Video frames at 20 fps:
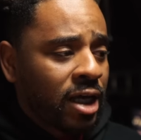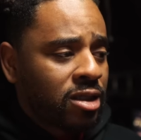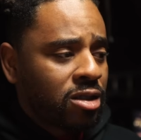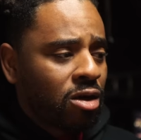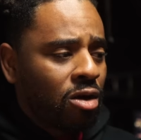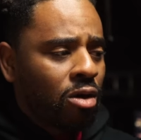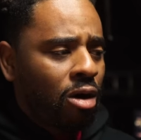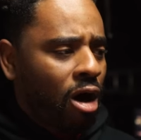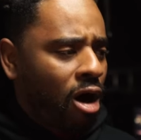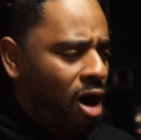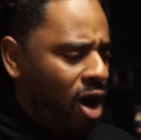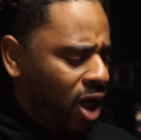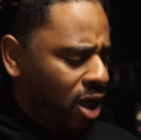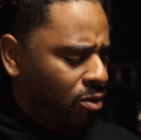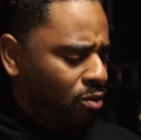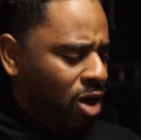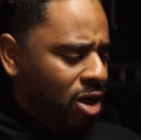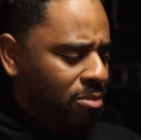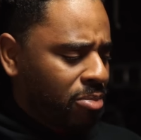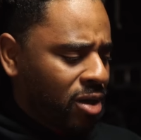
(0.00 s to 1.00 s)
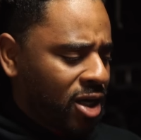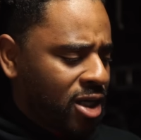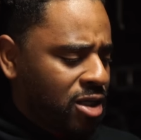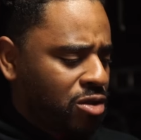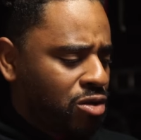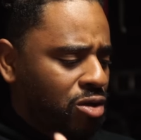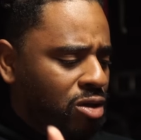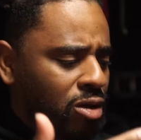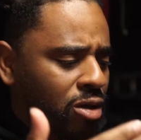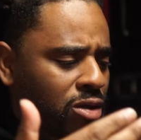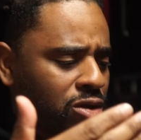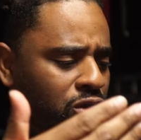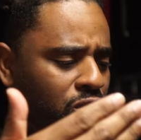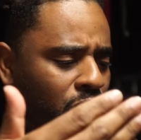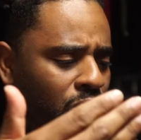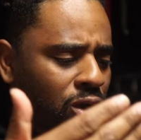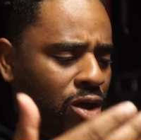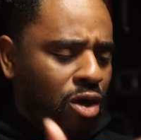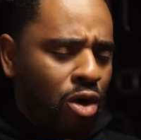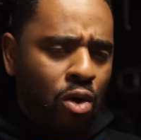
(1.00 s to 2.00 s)
So all in one place, you can
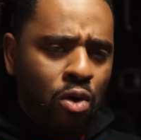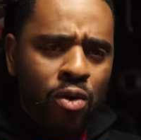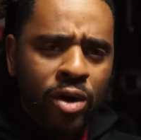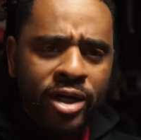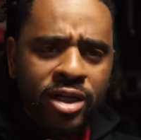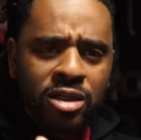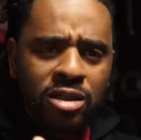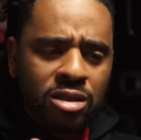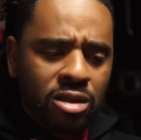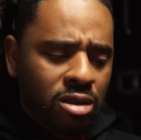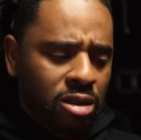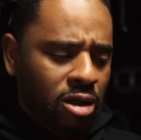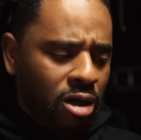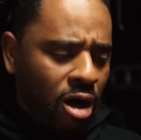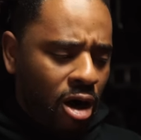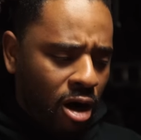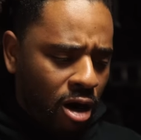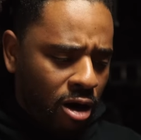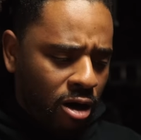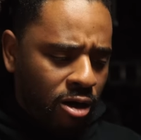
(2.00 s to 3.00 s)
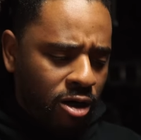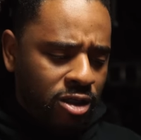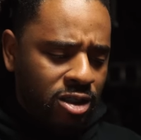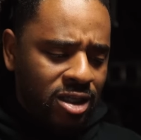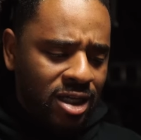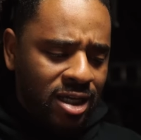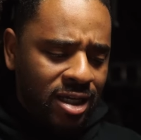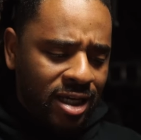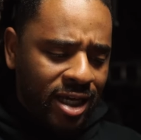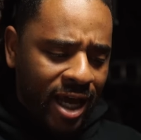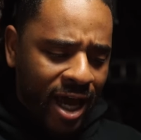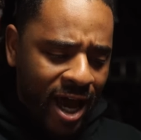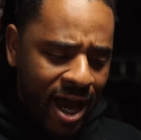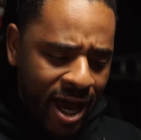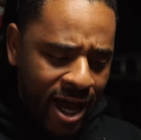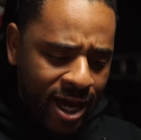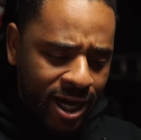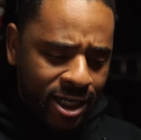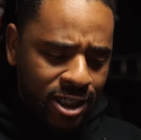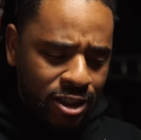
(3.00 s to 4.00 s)
store coins, cards, and
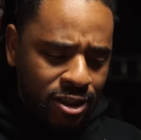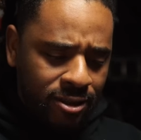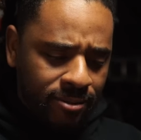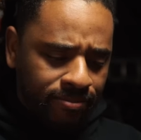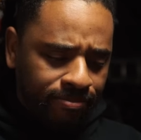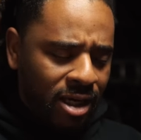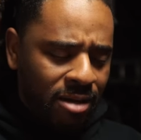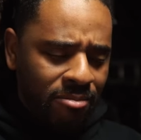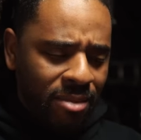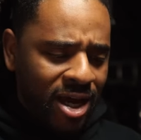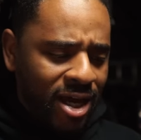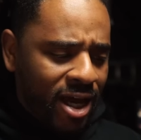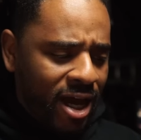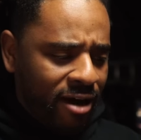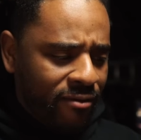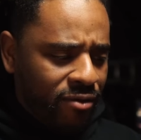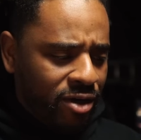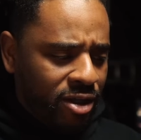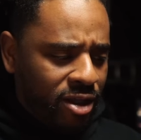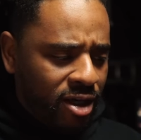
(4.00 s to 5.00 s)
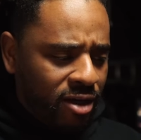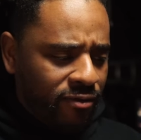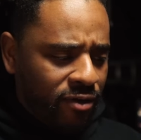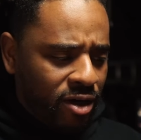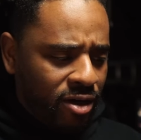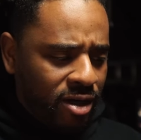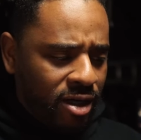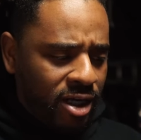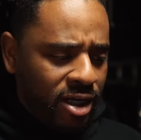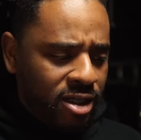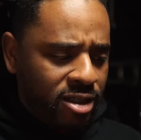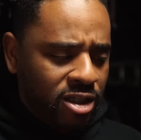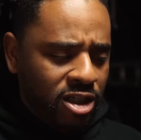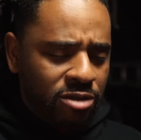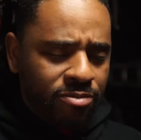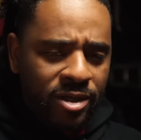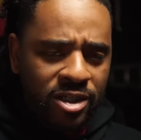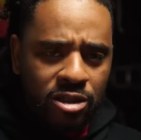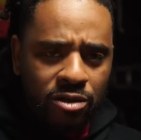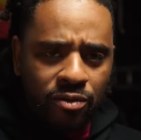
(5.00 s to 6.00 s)
cash and make everything very easy,
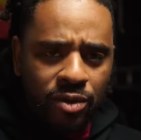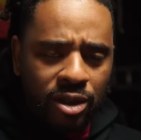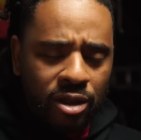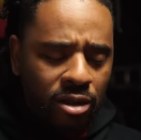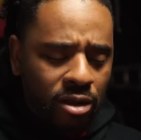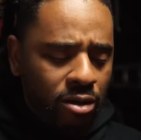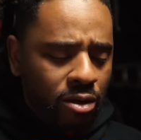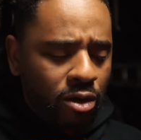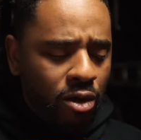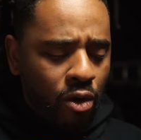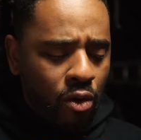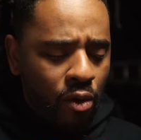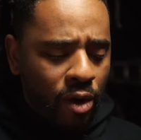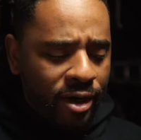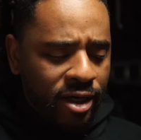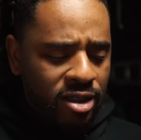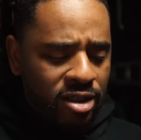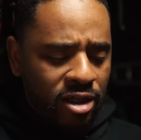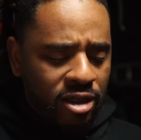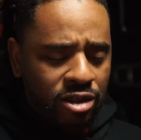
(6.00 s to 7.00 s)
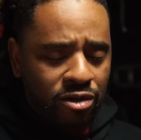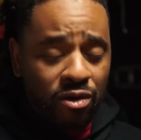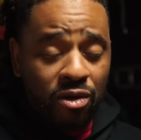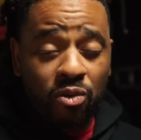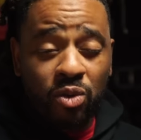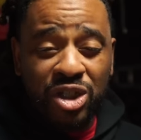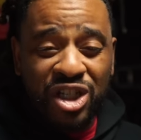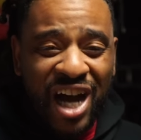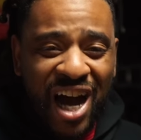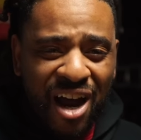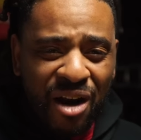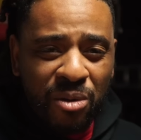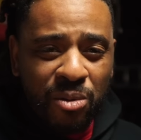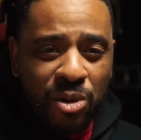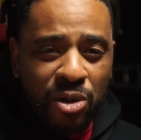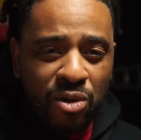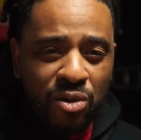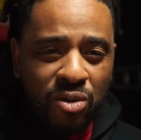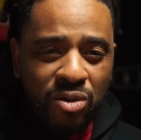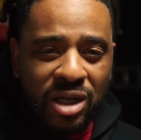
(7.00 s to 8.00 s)
especially with their little coin accessory, which I don't
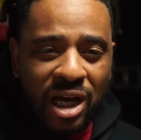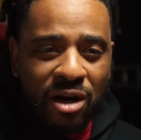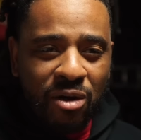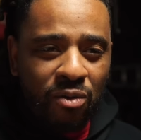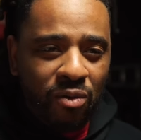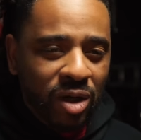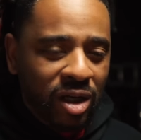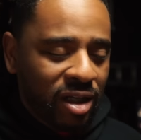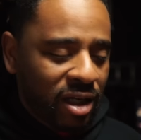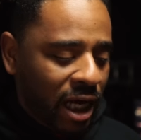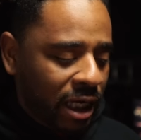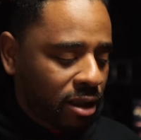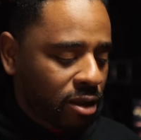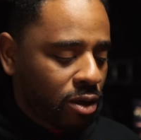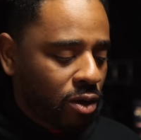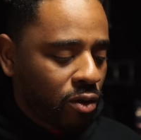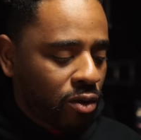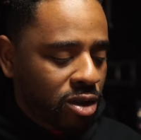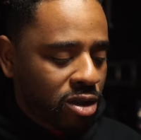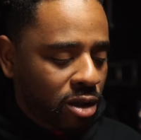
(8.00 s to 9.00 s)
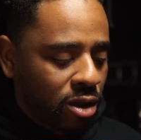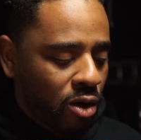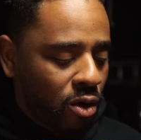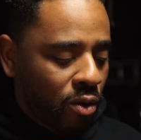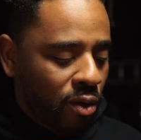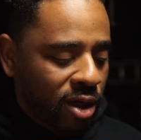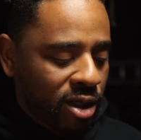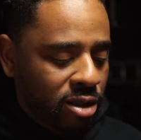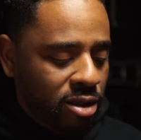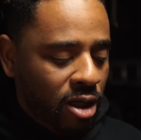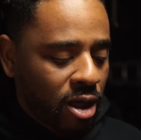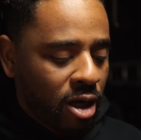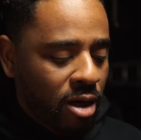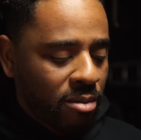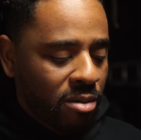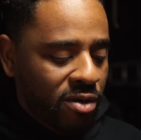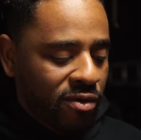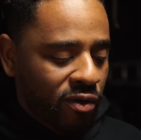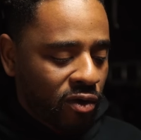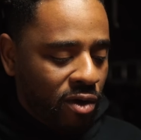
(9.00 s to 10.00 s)
use. I don't really like the noise of coins
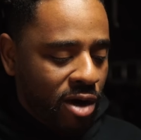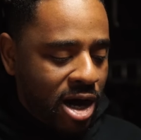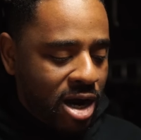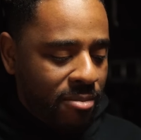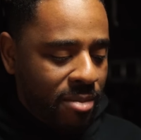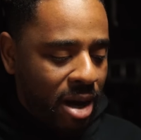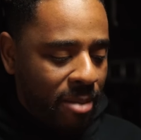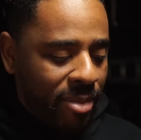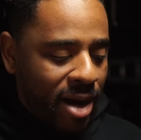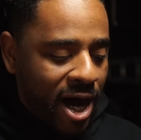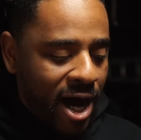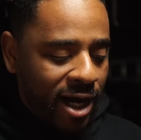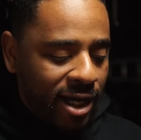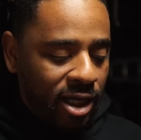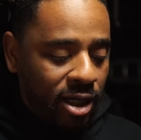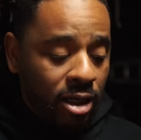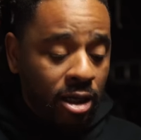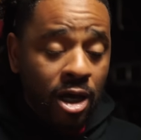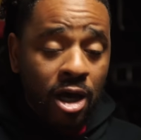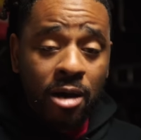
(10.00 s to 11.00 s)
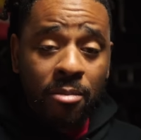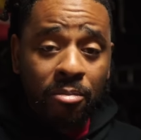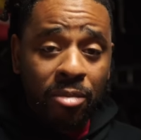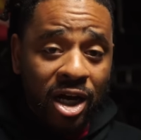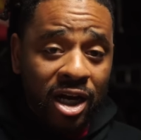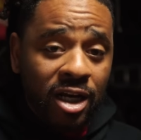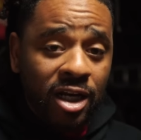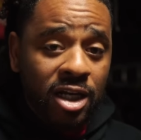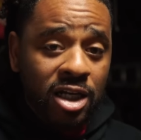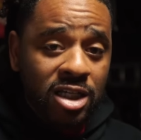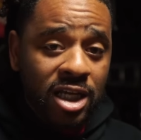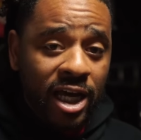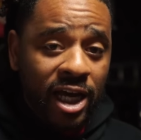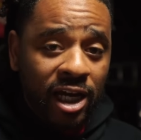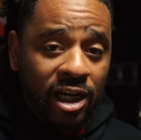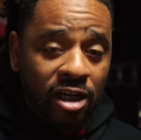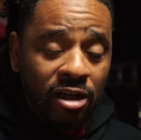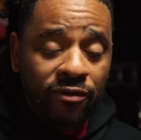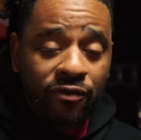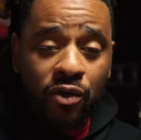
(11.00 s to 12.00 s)
moving around in my pocket, but it is
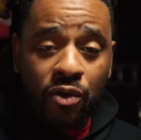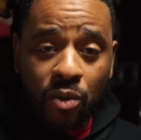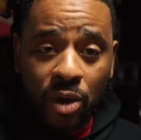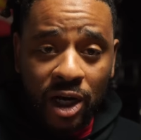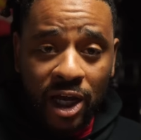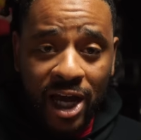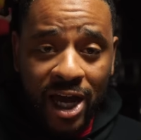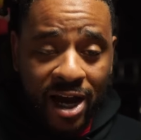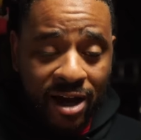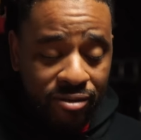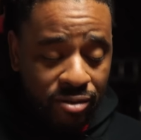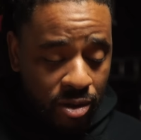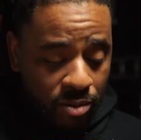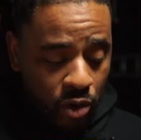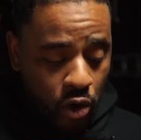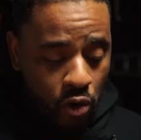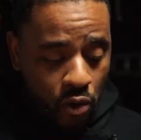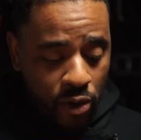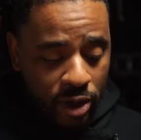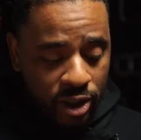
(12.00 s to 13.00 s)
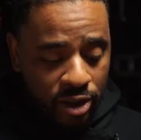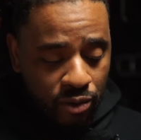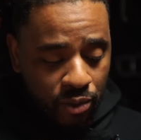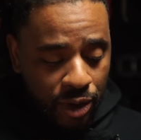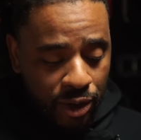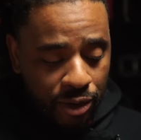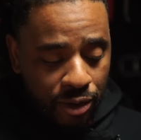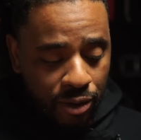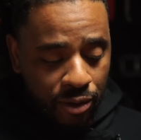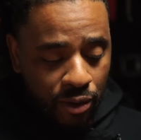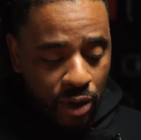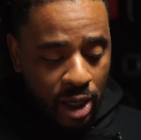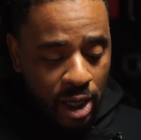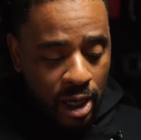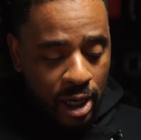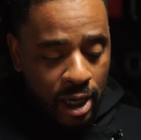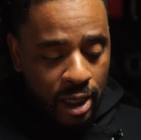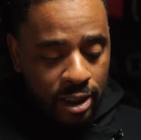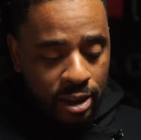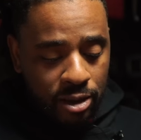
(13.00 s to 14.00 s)
handy if you wanna have some coins with you.
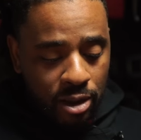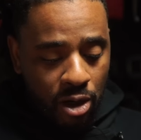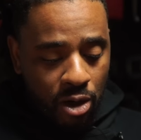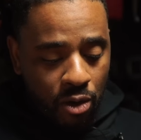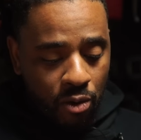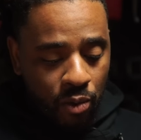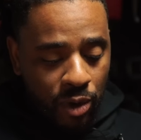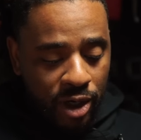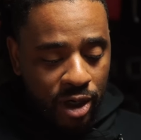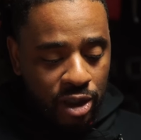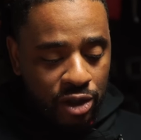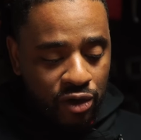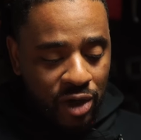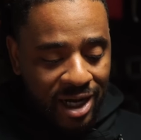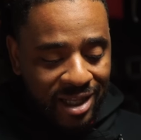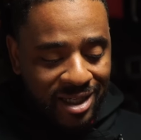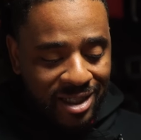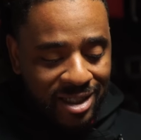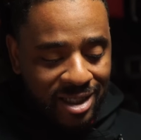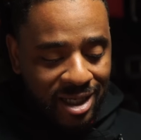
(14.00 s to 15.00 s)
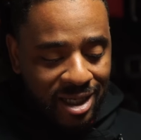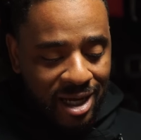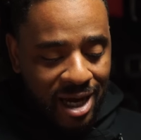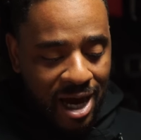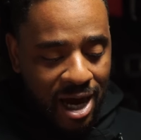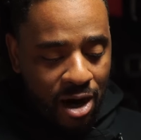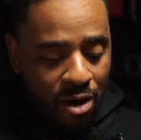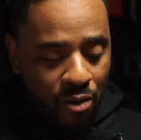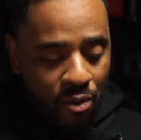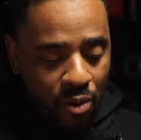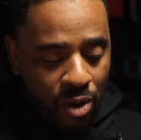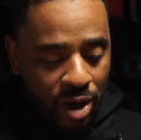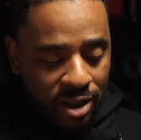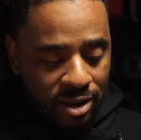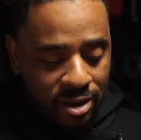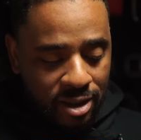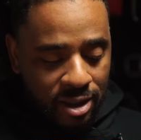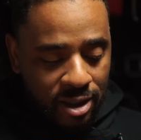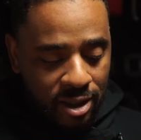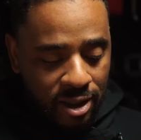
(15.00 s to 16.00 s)
So we're gonna try this thing out
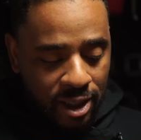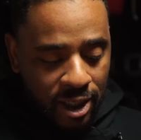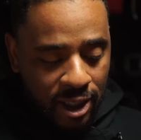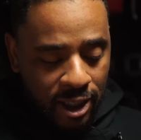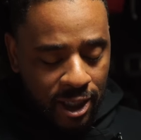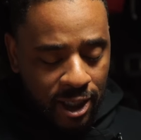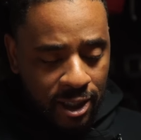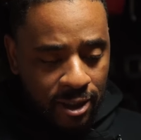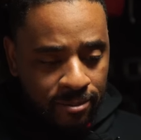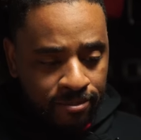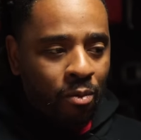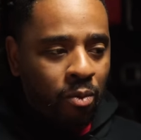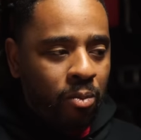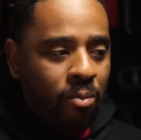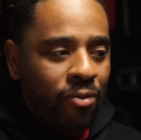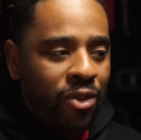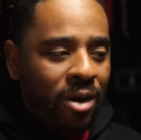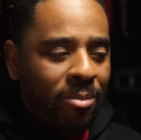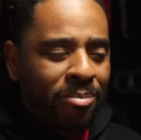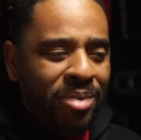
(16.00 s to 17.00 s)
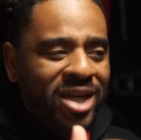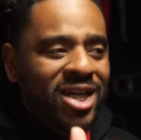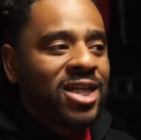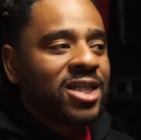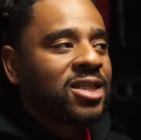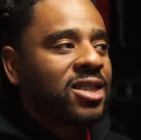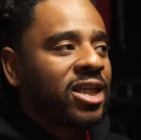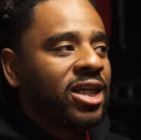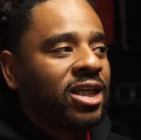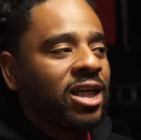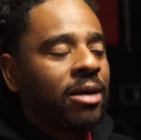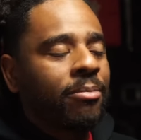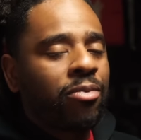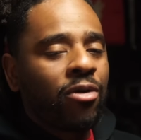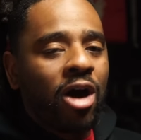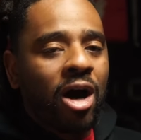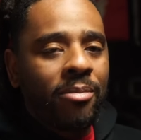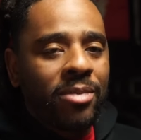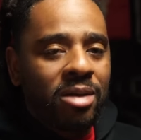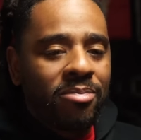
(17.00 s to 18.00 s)
once again. The biggest thing that
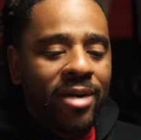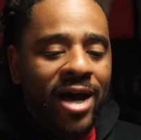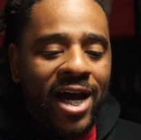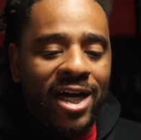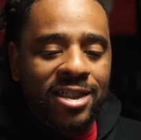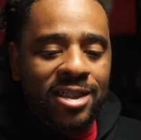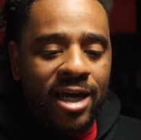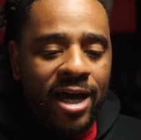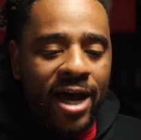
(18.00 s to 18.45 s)
brought me back to